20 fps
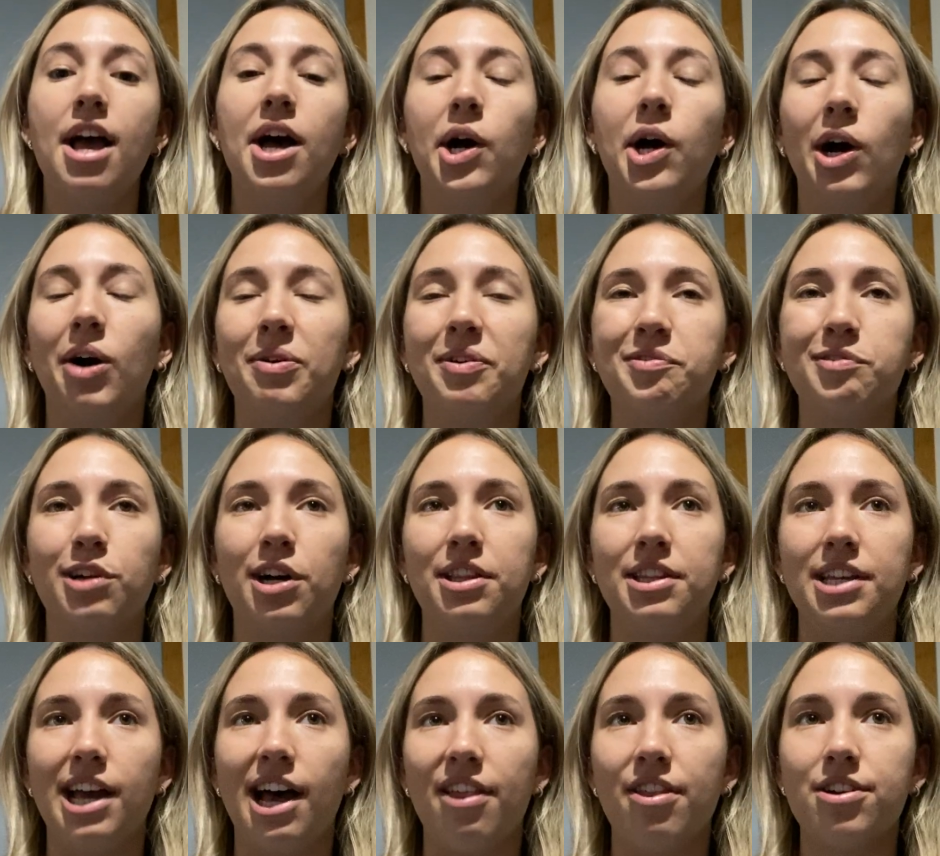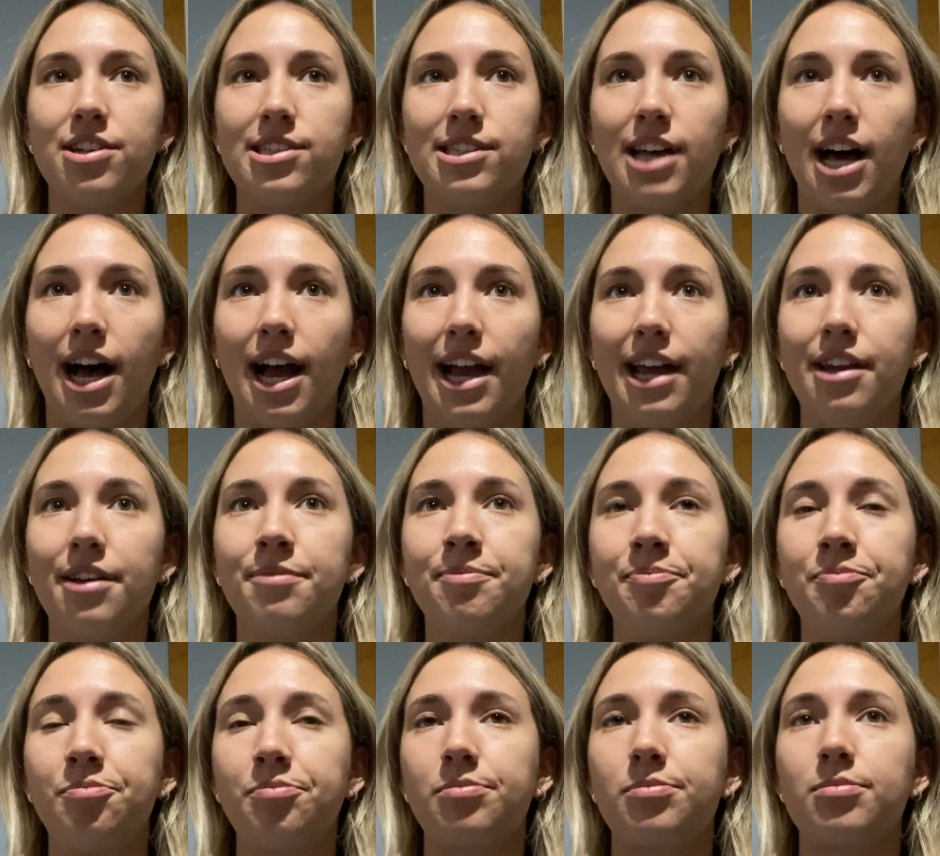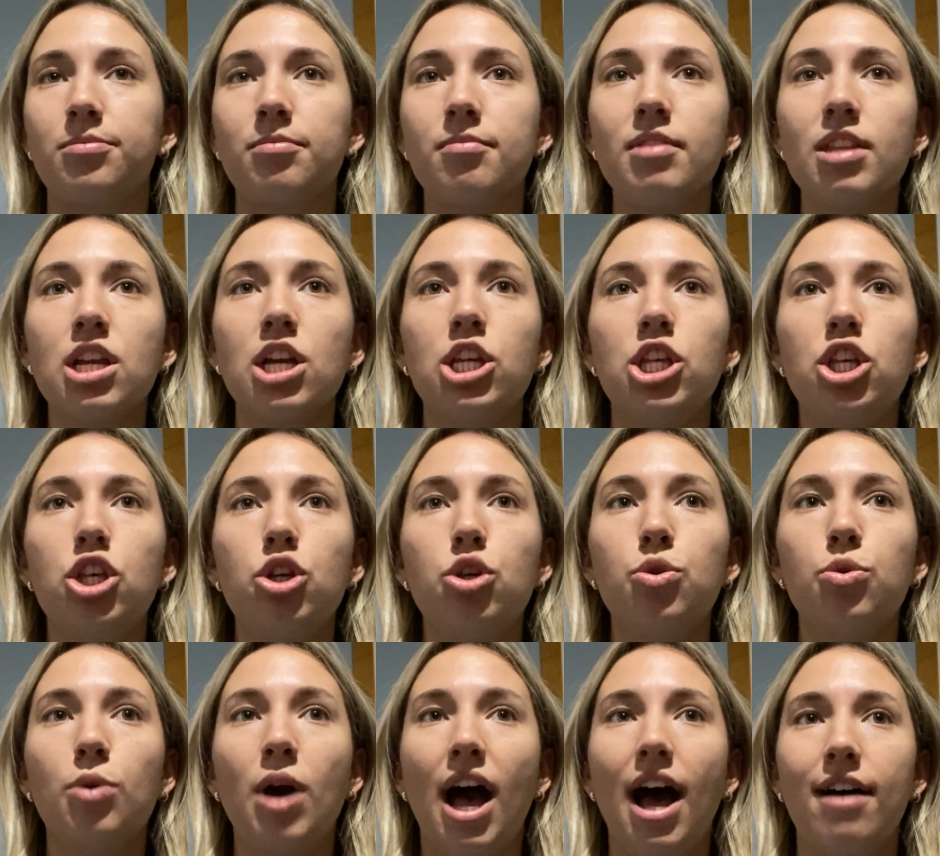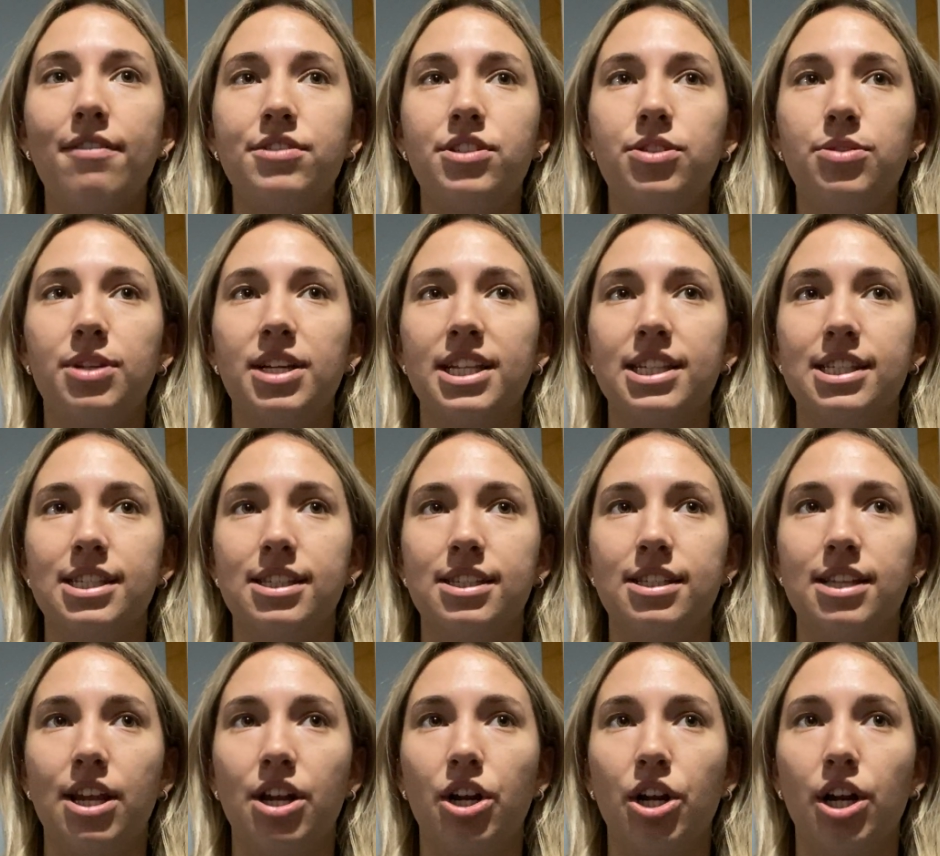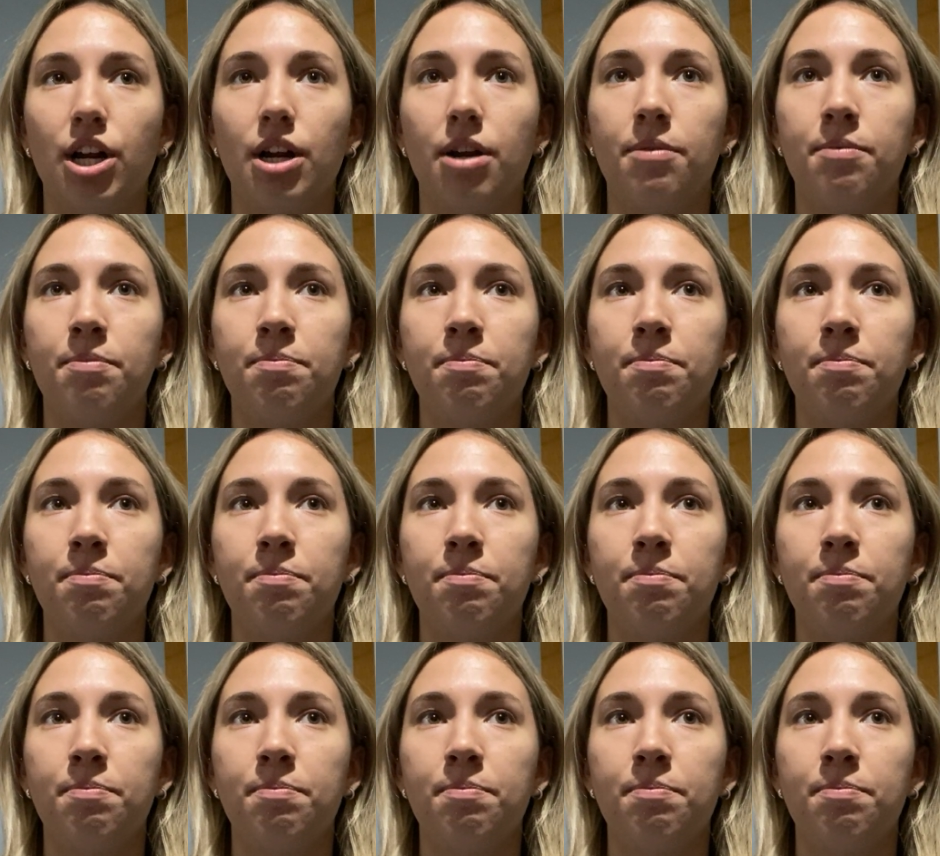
However, on the other side, you have to consider